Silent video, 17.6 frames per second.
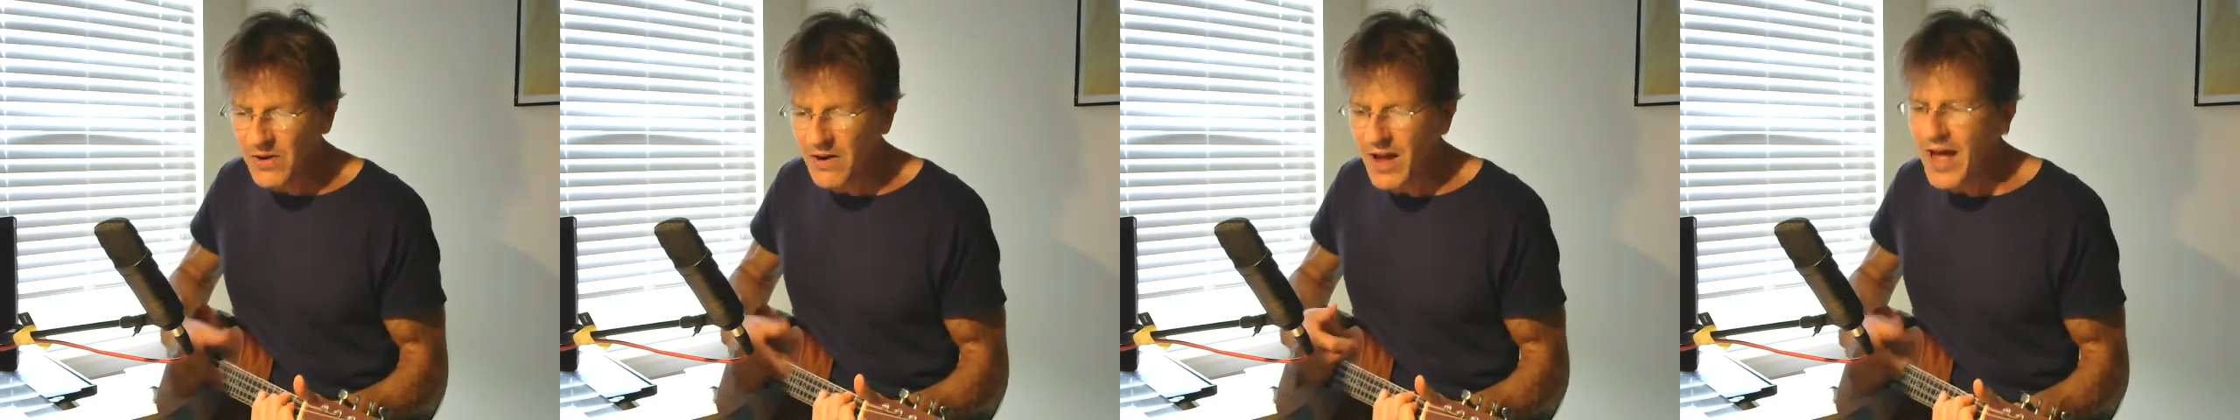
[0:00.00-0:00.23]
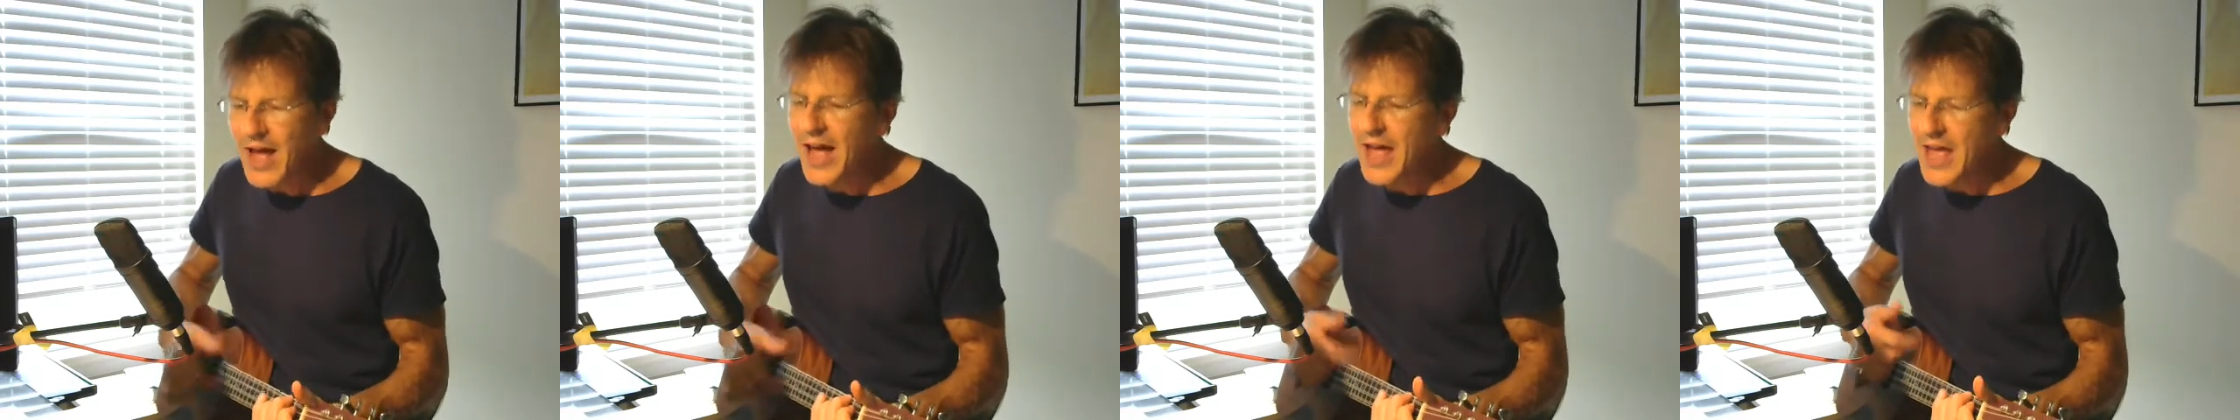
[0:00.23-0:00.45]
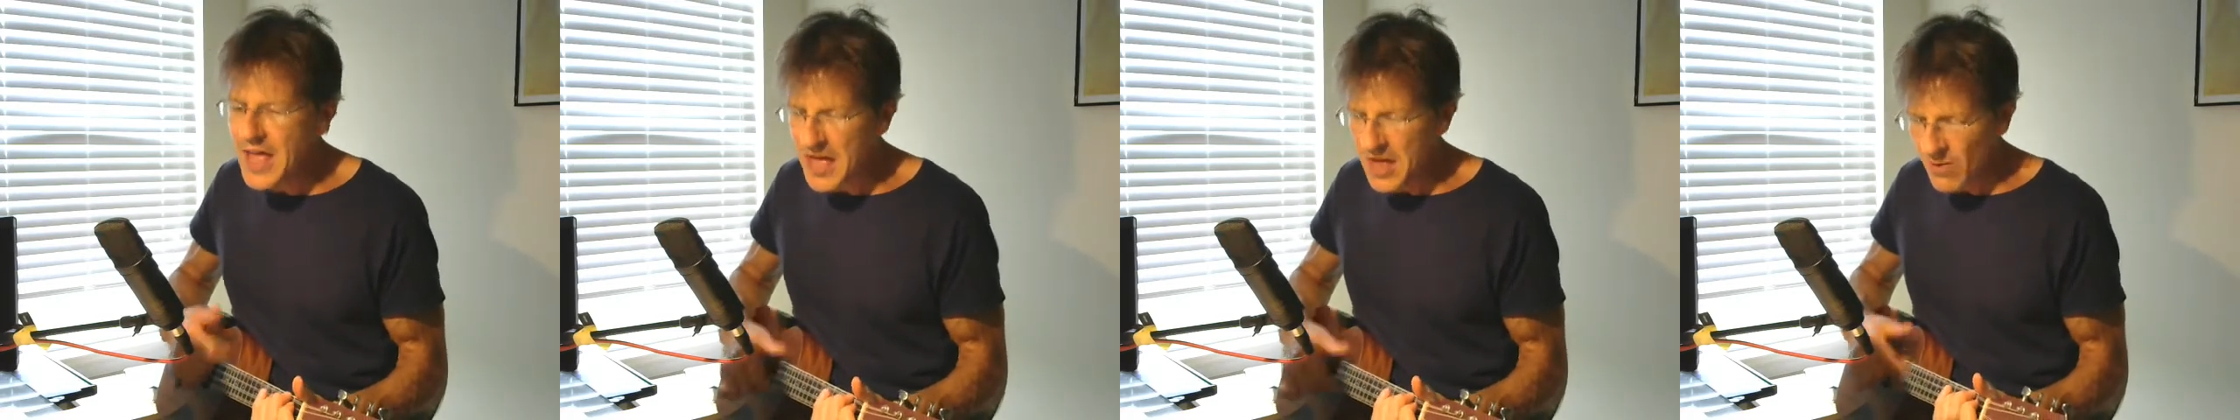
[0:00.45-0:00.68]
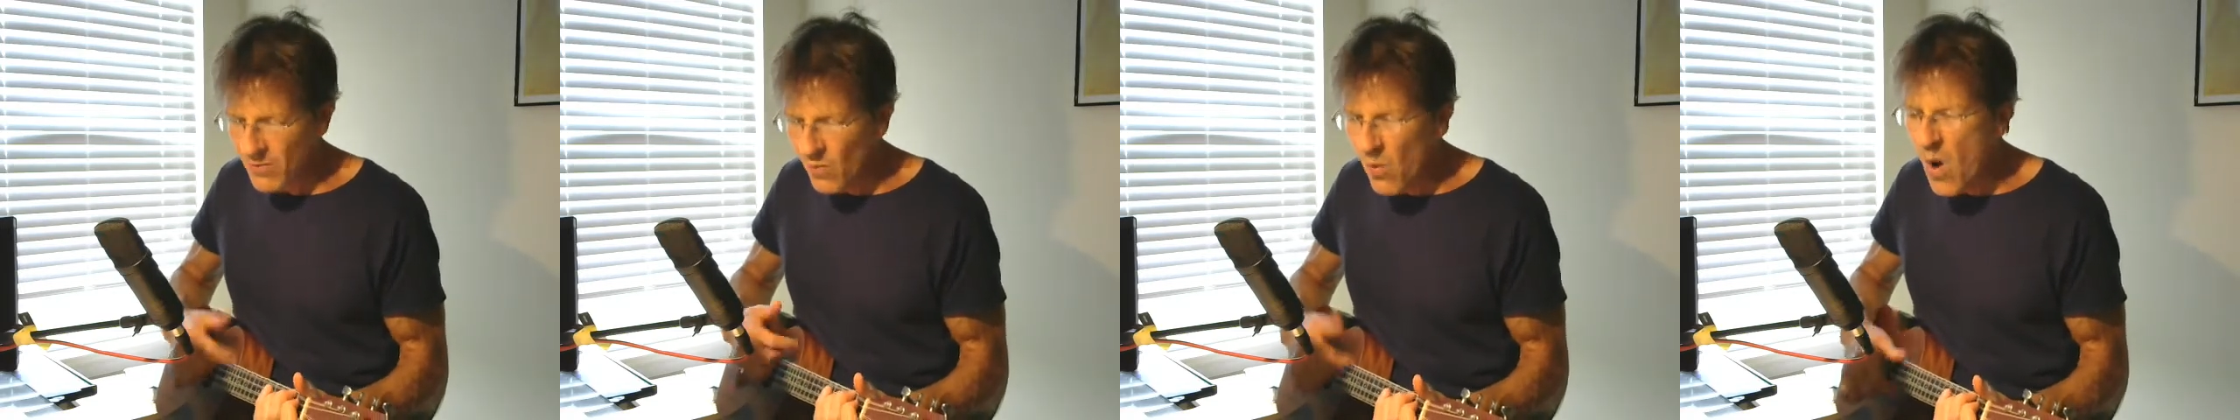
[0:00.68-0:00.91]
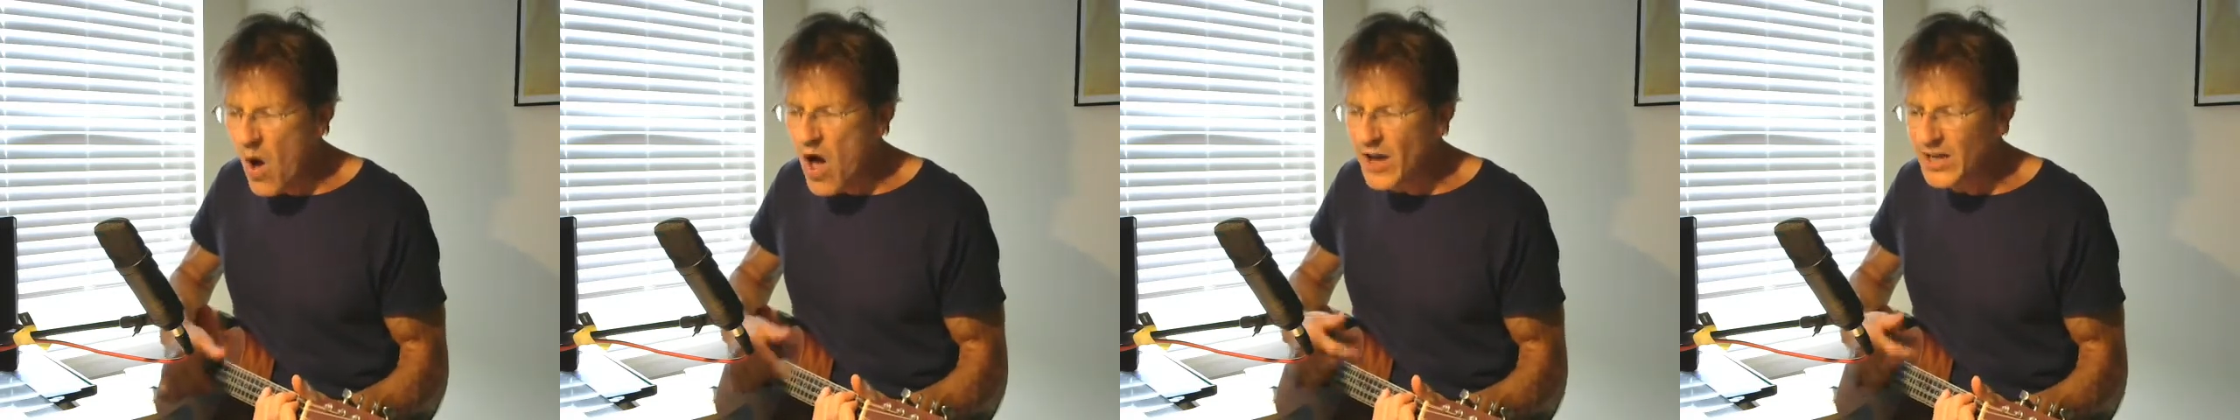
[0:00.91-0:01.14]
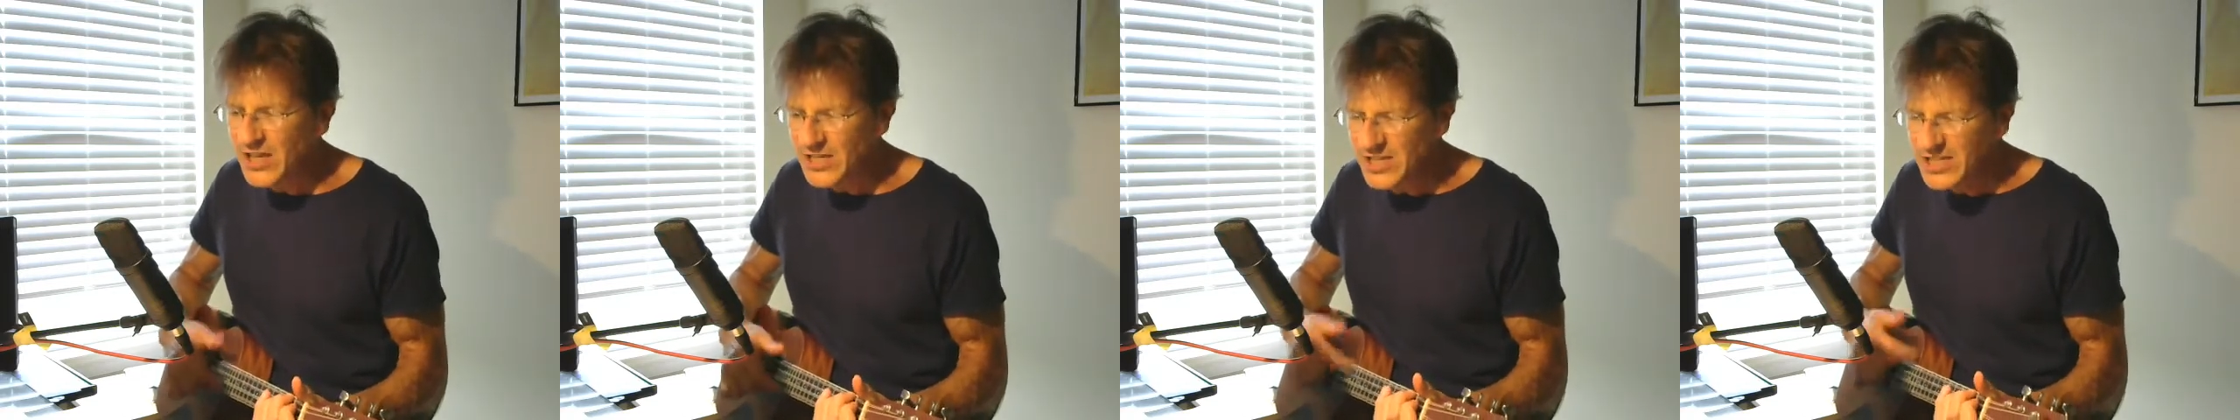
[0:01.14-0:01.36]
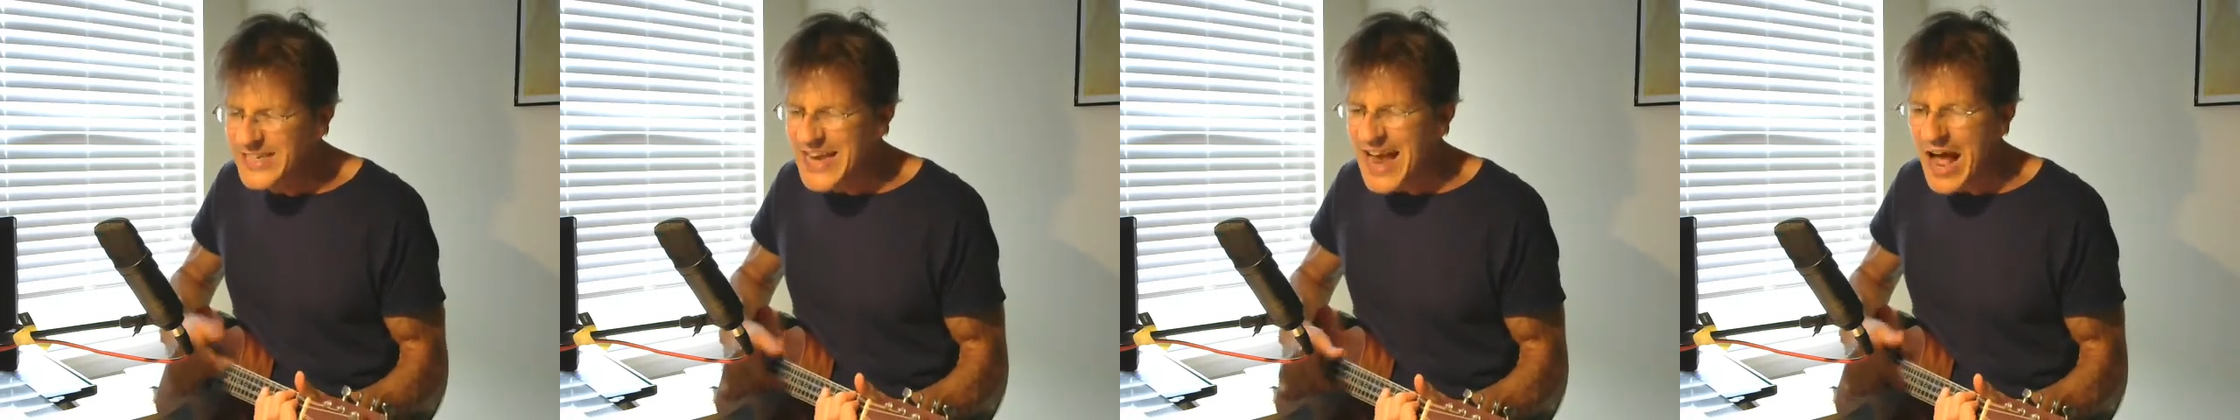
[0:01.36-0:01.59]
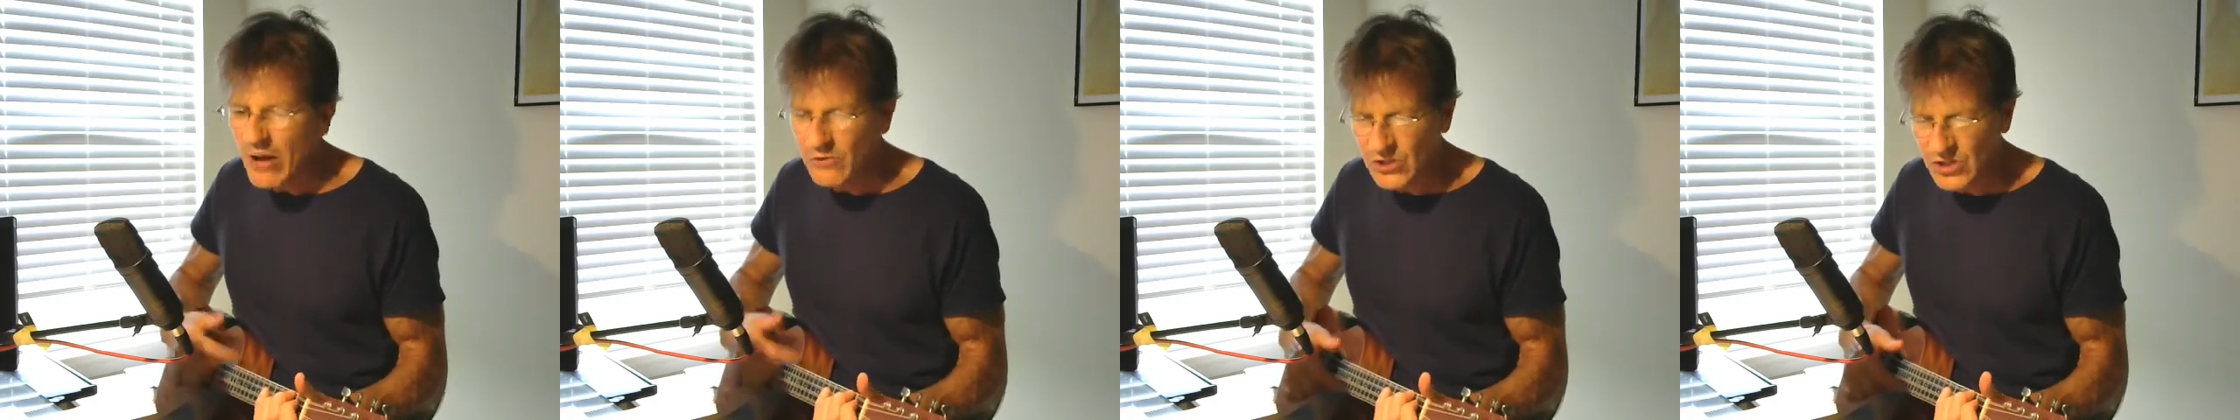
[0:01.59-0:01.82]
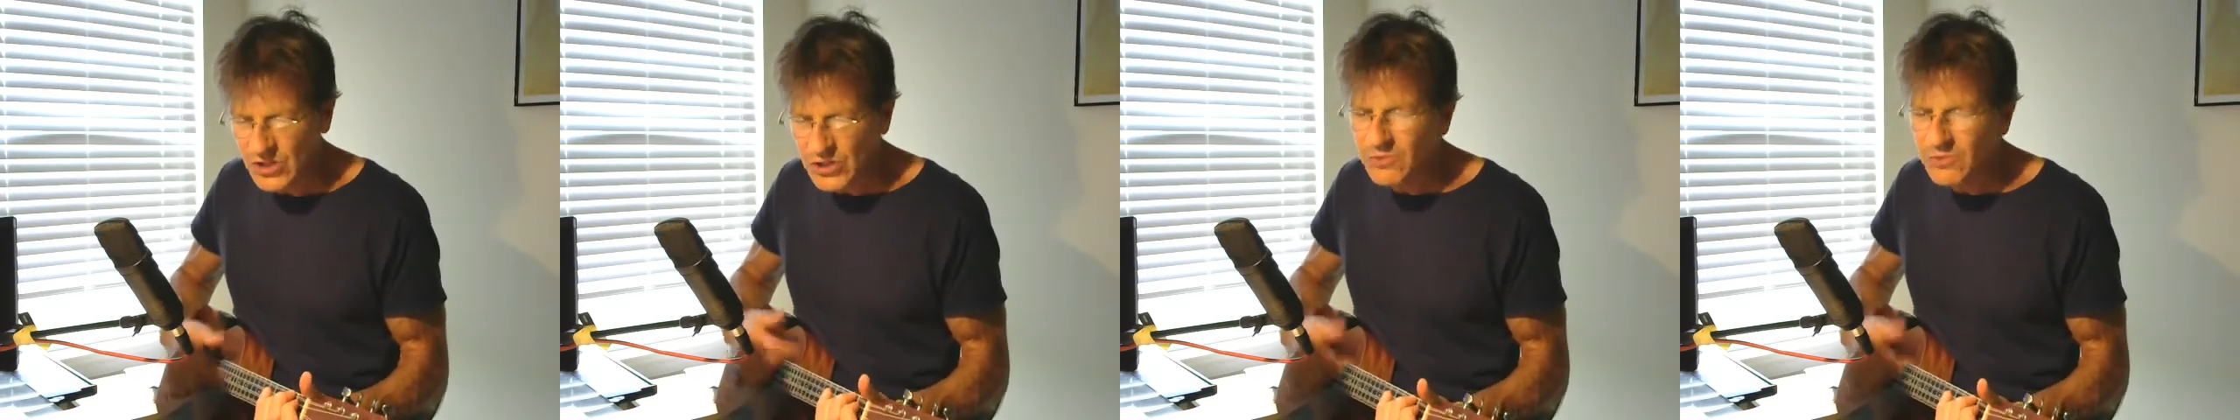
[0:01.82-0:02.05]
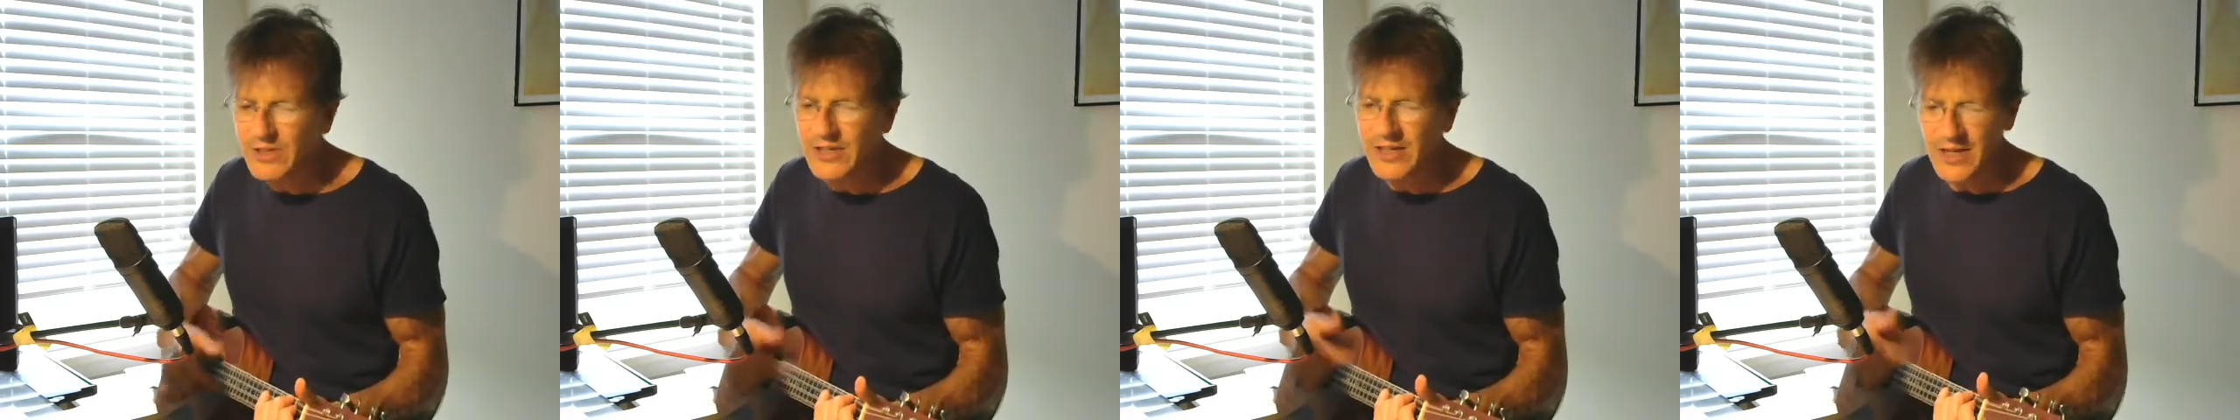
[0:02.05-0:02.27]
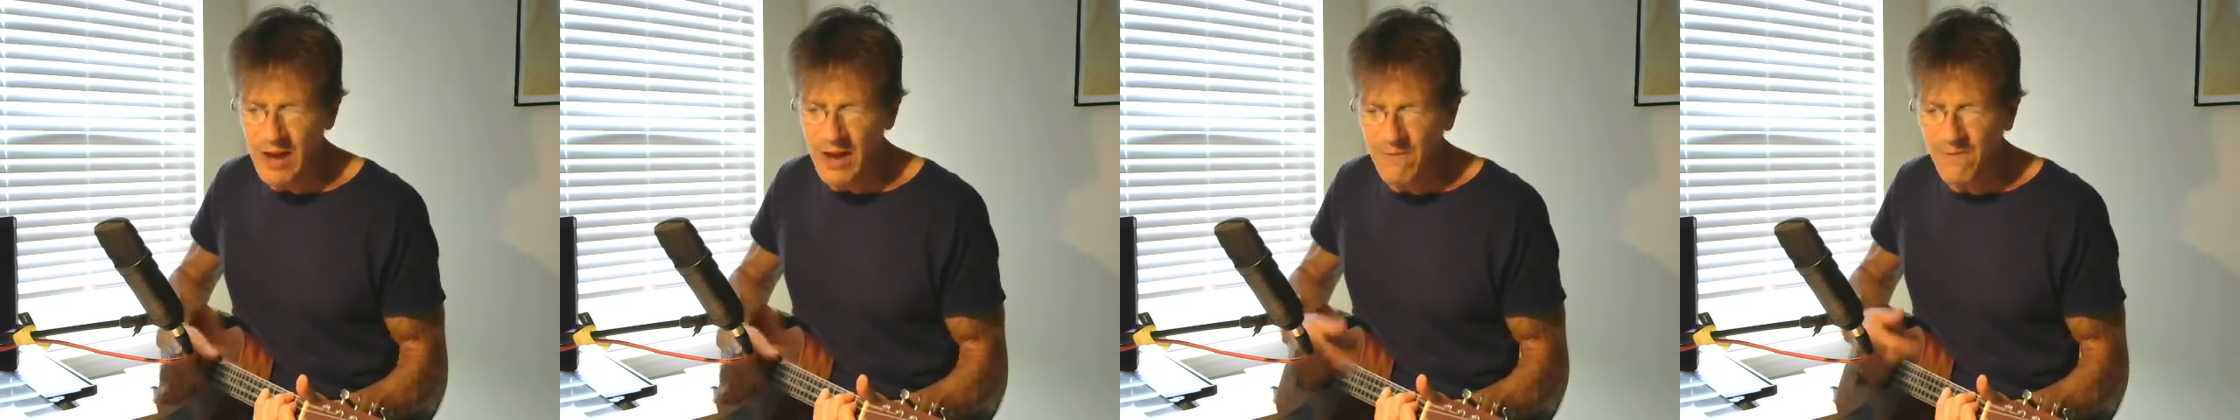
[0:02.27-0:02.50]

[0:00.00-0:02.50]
I am walking down the street.